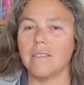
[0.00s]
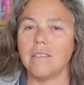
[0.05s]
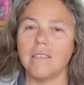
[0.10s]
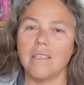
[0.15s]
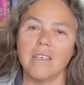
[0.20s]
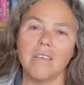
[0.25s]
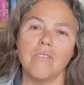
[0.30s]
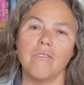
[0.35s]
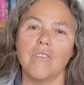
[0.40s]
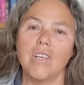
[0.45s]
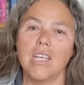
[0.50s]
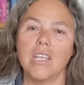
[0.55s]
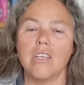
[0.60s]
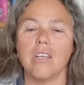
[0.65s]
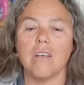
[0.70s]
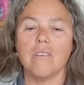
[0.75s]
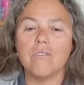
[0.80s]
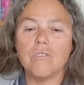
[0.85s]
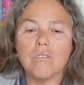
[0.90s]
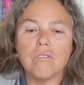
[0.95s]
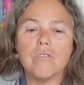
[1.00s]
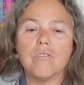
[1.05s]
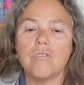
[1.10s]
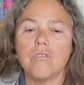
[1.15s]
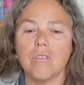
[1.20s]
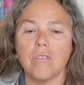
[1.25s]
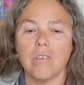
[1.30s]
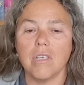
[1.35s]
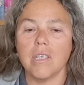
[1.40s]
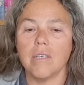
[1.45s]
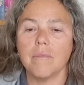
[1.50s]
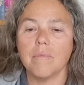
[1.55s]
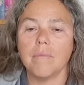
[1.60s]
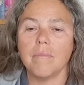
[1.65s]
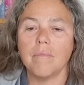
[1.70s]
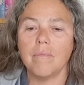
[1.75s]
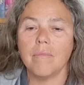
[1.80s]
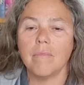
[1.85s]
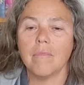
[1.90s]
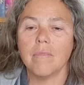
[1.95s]
I don't really know. It's a good story.
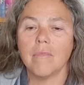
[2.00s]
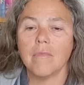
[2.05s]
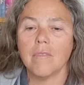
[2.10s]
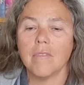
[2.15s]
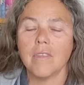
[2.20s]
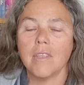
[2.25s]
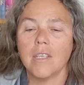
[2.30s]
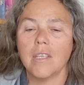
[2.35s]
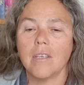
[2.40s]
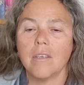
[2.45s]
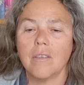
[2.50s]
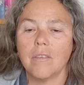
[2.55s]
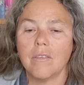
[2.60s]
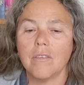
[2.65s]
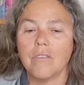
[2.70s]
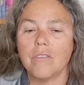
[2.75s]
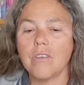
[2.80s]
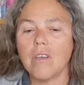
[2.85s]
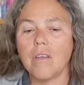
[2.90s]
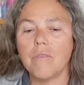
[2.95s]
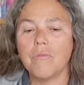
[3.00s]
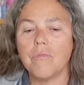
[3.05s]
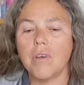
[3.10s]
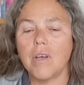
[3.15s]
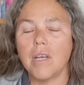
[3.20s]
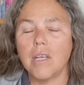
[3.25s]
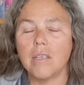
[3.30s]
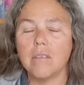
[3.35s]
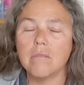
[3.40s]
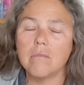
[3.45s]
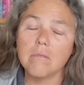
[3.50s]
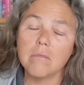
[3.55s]
Sci-fi?